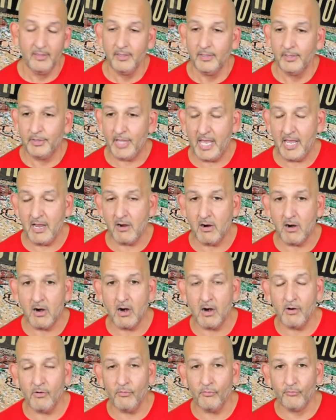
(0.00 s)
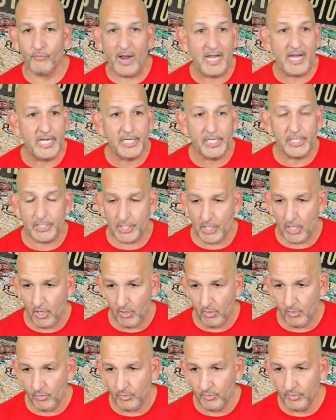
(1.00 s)
They are ready to
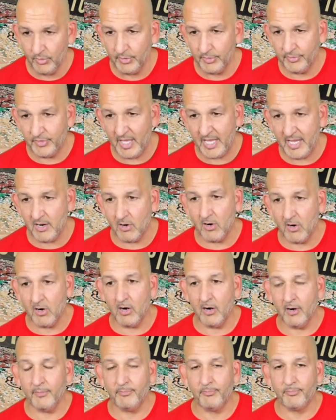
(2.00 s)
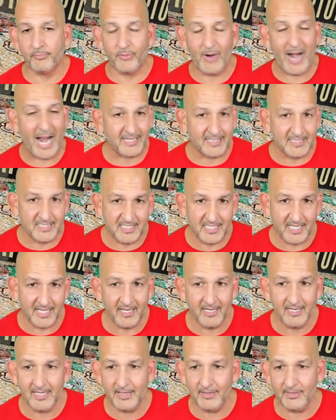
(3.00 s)
go. They are
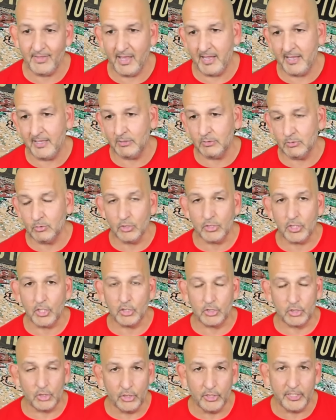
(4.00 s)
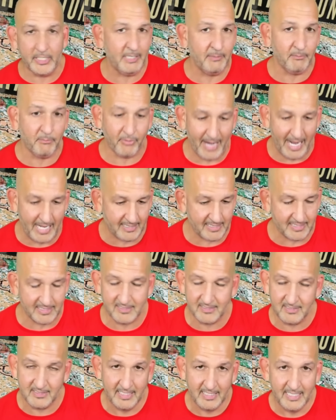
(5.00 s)
practicing. They look good in
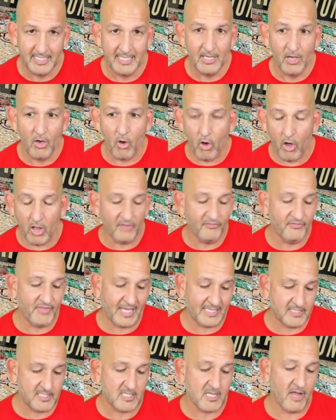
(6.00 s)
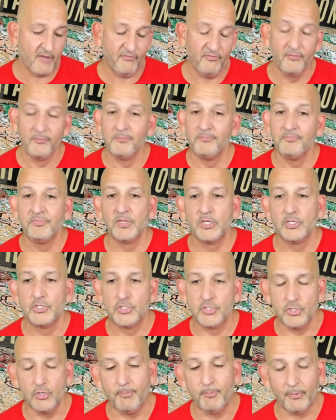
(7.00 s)
practice. All of that stuff,
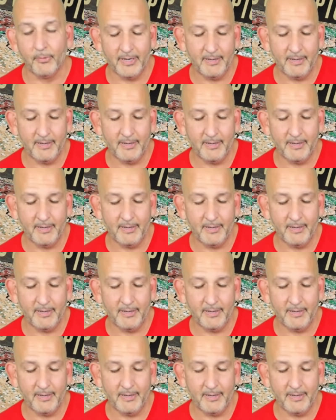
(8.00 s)
super